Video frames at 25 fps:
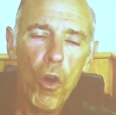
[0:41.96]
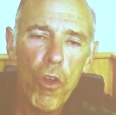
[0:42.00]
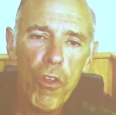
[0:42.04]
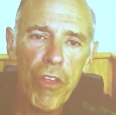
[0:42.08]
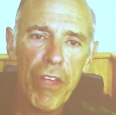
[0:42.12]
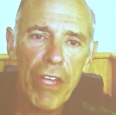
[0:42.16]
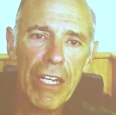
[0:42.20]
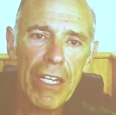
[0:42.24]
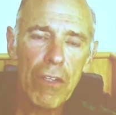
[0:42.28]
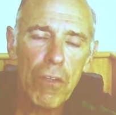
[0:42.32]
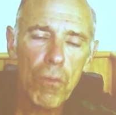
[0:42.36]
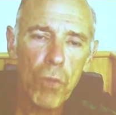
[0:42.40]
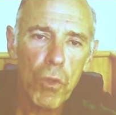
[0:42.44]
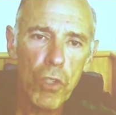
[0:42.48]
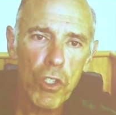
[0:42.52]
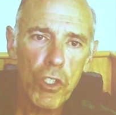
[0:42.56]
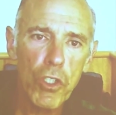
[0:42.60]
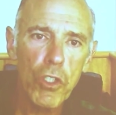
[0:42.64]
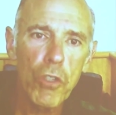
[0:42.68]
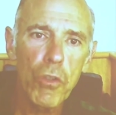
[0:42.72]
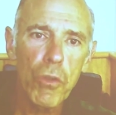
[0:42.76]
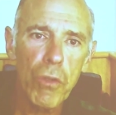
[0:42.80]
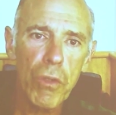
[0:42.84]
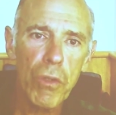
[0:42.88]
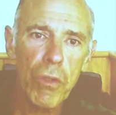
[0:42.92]
or that
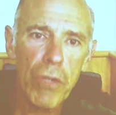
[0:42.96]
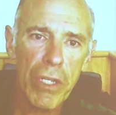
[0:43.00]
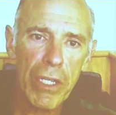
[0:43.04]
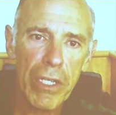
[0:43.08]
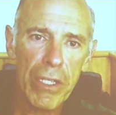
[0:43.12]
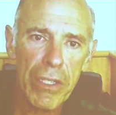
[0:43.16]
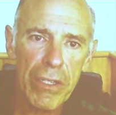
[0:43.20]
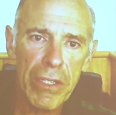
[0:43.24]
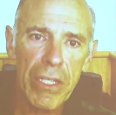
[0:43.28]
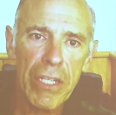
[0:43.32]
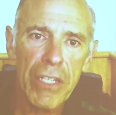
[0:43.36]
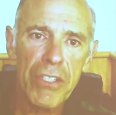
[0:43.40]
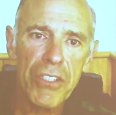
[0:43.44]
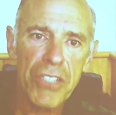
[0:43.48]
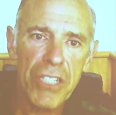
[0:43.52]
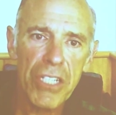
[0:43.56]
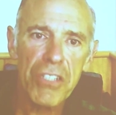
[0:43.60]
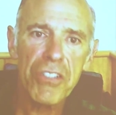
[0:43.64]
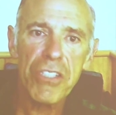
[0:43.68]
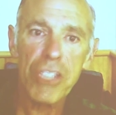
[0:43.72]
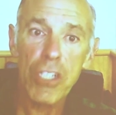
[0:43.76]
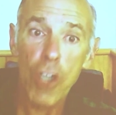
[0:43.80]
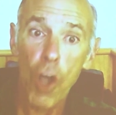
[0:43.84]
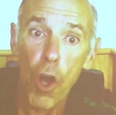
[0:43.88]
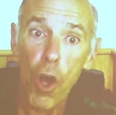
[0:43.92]
were new in the
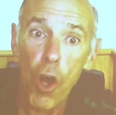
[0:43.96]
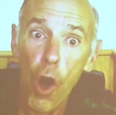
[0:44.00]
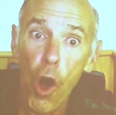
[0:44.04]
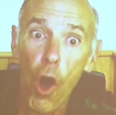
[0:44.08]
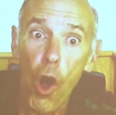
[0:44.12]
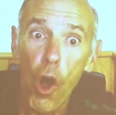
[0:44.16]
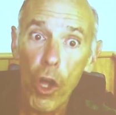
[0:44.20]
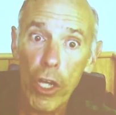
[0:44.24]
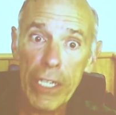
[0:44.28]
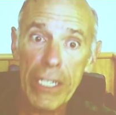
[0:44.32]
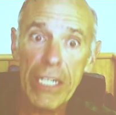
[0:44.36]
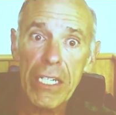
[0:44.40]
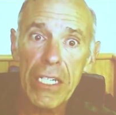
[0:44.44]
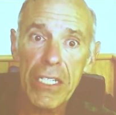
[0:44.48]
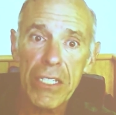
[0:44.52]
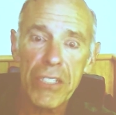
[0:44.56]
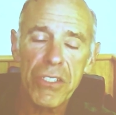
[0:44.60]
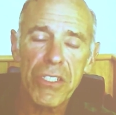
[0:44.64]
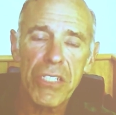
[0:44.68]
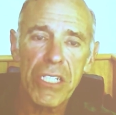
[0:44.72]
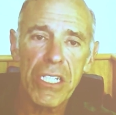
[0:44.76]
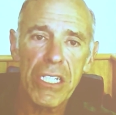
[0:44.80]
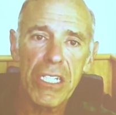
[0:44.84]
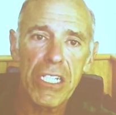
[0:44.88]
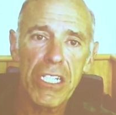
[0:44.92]
sense that all
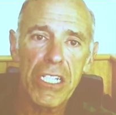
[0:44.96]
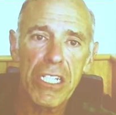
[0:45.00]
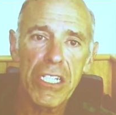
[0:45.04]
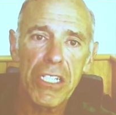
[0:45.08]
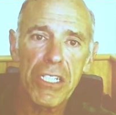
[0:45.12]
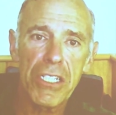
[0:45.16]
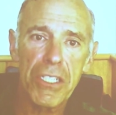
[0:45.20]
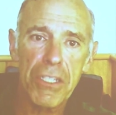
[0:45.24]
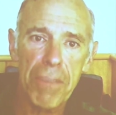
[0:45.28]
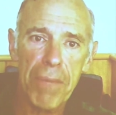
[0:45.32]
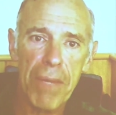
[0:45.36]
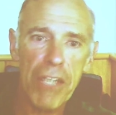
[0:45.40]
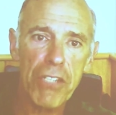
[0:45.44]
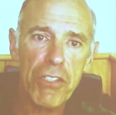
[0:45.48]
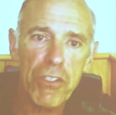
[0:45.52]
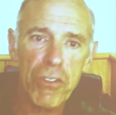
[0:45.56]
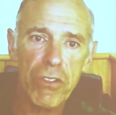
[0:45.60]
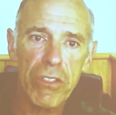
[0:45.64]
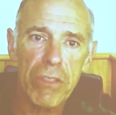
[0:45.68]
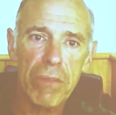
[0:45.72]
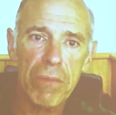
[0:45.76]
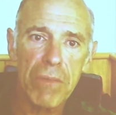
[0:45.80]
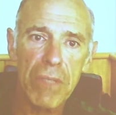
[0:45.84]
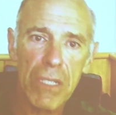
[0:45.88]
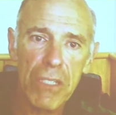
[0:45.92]
kids needed to
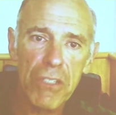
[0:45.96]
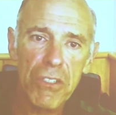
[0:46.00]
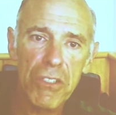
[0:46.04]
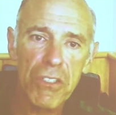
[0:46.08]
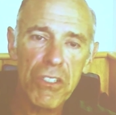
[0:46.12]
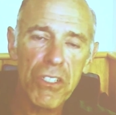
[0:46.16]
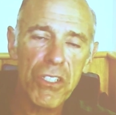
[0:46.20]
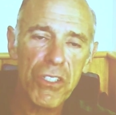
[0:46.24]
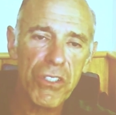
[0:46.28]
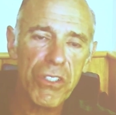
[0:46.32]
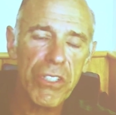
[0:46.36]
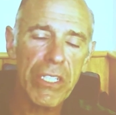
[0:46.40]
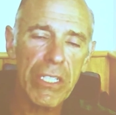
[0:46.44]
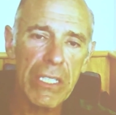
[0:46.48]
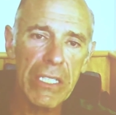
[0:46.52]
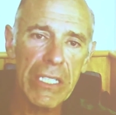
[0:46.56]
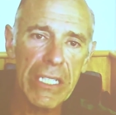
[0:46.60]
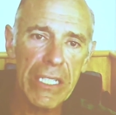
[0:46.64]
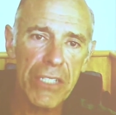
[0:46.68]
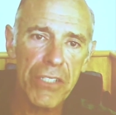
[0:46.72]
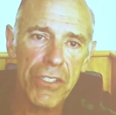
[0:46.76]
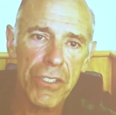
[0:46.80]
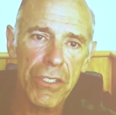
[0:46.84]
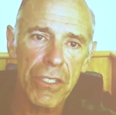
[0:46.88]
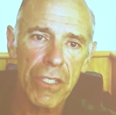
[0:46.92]
master them, not just the
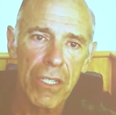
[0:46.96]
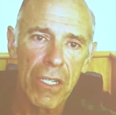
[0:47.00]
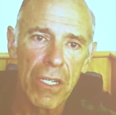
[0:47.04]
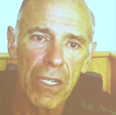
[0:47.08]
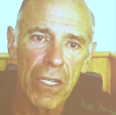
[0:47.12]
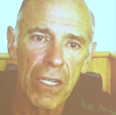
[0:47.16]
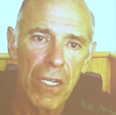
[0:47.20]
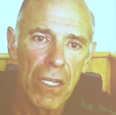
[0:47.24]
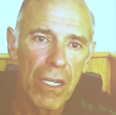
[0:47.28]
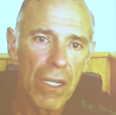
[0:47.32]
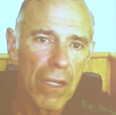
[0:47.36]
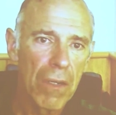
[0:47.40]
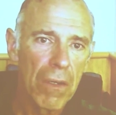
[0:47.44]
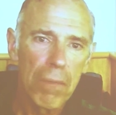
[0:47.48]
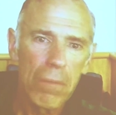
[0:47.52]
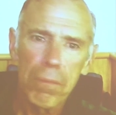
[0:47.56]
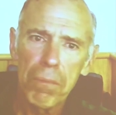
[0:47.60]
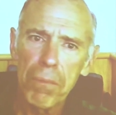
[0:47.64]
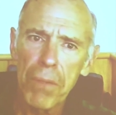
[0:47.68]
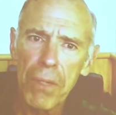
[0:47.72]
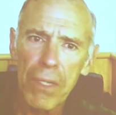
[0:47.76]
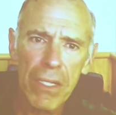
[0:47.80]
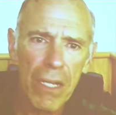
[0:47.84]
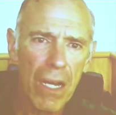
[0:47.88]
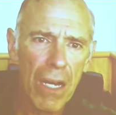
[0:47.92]
elites.
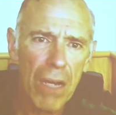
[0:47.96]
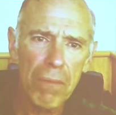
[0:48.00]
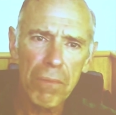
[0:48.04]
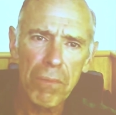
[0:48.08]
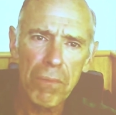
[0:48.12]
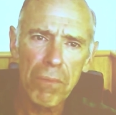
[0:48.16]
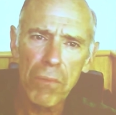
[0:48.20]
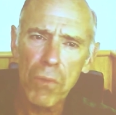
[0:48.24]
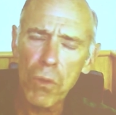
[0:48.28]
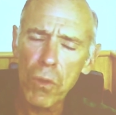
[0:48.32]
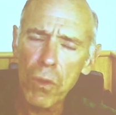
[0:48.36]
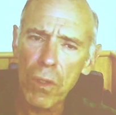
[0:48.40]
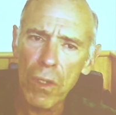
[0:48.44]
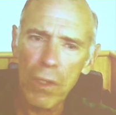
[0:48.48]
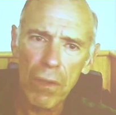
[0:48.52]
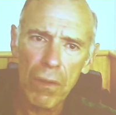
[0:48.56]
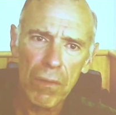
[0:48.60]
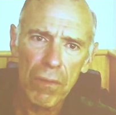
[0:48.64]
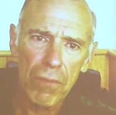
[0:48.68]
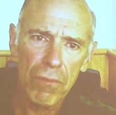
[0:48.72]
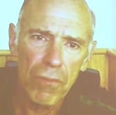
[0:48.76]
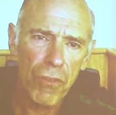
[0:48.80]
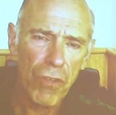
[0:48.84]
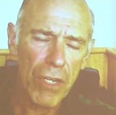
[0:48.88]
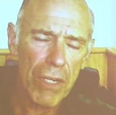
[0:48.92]
But a
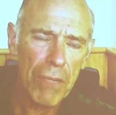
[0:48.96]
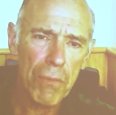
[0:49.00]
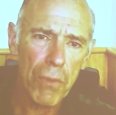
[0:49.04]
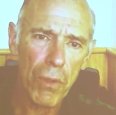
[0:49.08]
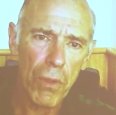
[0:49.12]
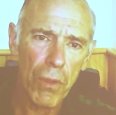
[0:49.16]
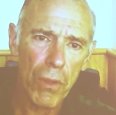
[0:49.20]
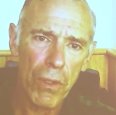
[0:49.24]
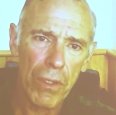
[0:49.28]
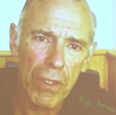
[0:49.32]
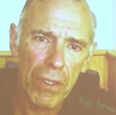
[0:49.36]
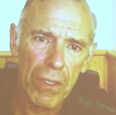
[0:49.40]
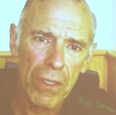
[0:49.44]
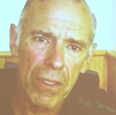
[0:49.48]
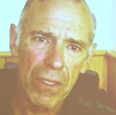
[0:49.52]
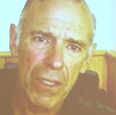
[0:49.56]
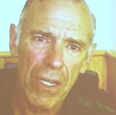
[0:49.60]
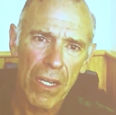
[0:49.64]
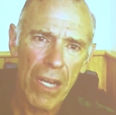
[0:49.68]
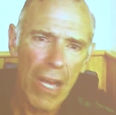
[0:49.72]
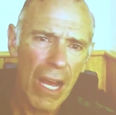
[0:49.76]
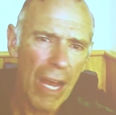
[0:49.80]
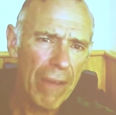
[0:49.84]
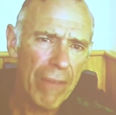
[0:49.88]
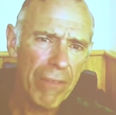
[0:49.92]
moral framework,
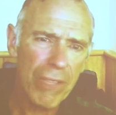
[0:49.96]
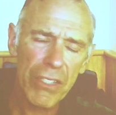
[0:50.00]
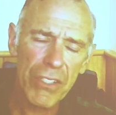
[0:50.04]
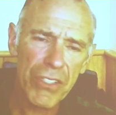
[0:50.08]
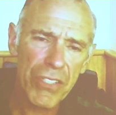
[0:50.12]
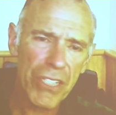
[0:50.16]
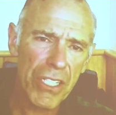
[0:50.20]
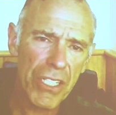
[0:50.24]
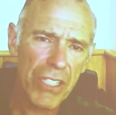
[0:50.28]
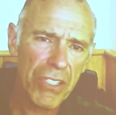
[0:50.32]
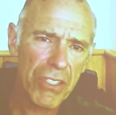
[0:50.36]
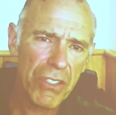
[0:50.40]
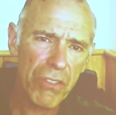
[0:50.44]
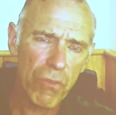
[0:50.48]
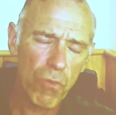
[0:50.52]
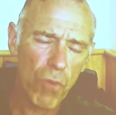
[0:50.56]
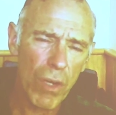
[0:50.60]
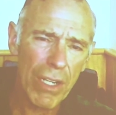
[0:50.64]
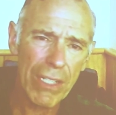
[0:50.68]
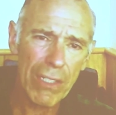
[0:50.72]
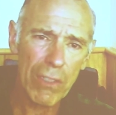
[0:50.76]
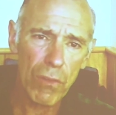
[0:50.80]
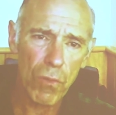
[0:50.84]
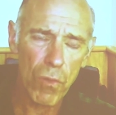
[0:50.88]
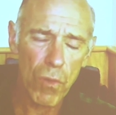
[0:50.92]
having a sense
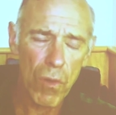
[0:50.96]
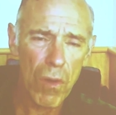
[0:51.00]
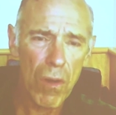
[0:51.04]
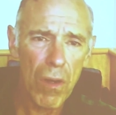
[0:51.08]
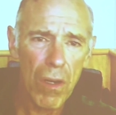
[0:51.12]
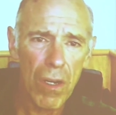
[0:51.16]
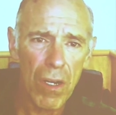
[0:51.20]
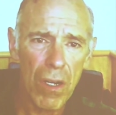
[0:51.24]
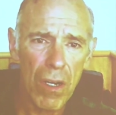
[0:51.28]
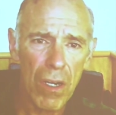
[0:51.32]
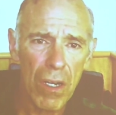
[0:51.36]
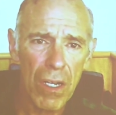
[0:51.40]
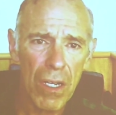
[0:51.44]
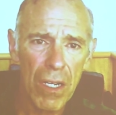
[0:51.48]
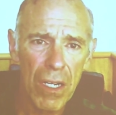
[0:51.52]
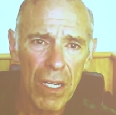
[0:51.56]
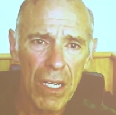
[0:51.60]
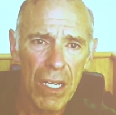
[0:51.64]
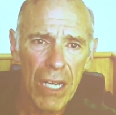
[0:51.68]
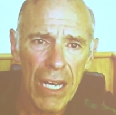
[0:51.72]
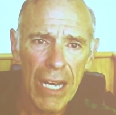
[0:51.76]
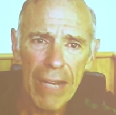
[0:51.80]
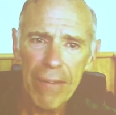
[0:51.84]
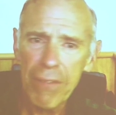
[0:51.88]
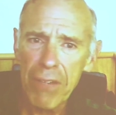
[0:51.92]
of right and wrong,
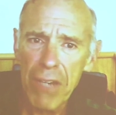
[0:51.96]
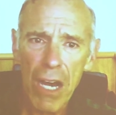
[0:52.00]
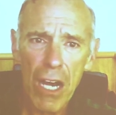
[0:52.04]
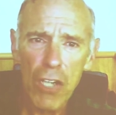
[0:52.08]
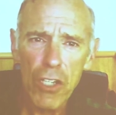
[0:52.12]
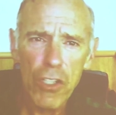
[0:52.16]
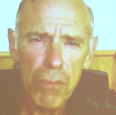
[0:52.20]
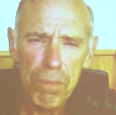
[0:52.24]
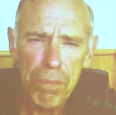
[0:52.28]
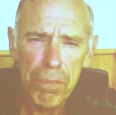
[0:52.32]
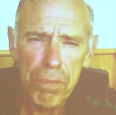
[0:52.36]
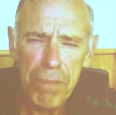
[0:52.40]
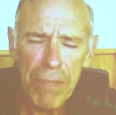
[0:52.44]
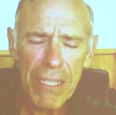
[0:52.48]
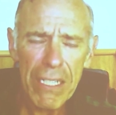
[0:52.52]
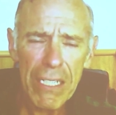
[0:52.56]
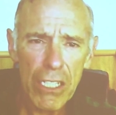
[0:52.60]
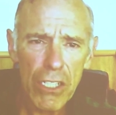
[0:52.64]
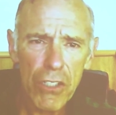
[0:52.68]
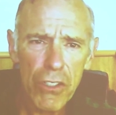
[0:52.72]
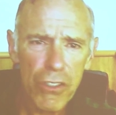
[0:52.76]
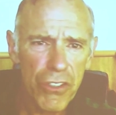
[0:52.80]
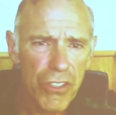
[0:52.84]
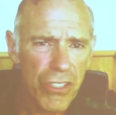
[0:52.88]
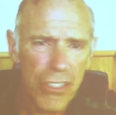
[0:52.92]

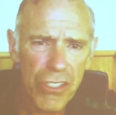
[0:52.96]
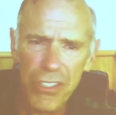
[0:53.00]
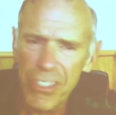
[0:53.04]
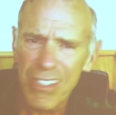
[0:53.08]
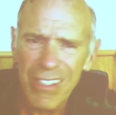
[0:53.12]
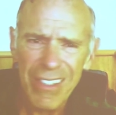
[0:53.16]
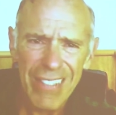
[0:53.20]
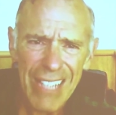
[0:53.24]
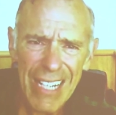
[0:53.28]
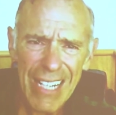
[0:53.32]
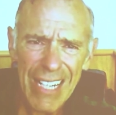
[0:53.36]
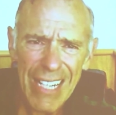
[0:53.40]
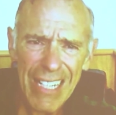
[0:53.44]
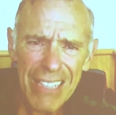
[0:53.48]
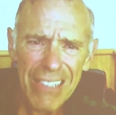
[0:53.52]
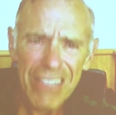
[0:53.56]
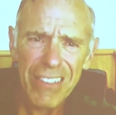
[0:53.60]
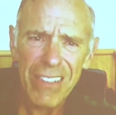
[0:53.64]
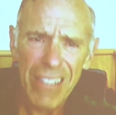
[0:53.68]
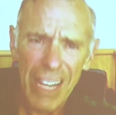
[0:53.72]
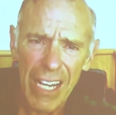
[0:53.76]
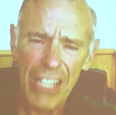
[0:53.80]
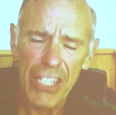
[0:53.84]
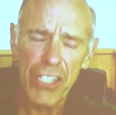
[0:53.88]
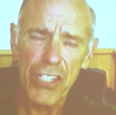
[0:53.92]
being a good citizen,
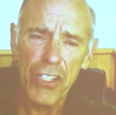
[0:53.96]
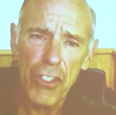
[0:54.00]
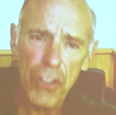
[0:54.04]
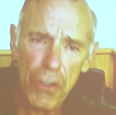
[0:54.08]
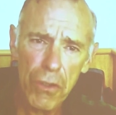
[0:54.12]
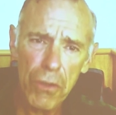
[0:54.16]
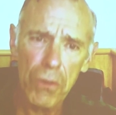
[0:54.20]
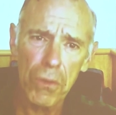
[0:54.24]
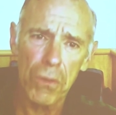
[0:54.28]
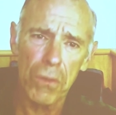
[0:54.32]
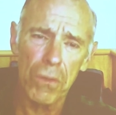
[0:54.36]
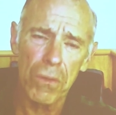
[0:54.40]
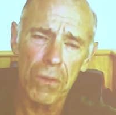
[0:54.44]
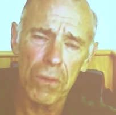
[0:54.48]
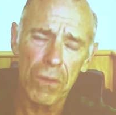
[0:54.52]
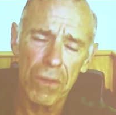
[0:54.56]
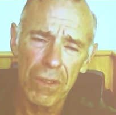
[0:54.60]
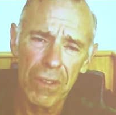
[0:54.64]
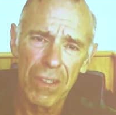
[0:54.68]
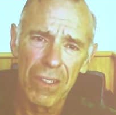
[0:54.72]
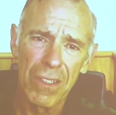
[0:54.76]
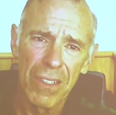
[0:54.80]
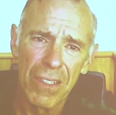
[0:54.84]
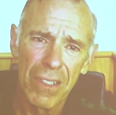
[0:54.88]
that's not new.